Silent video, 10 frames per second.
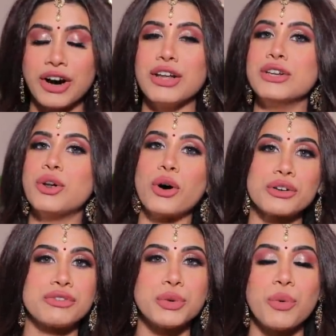A lot
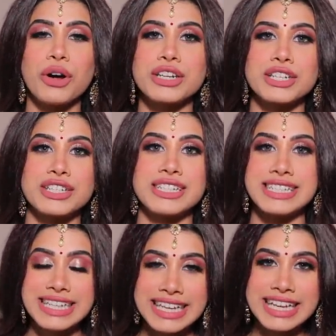of you wanted to
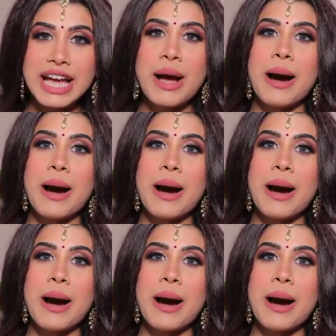see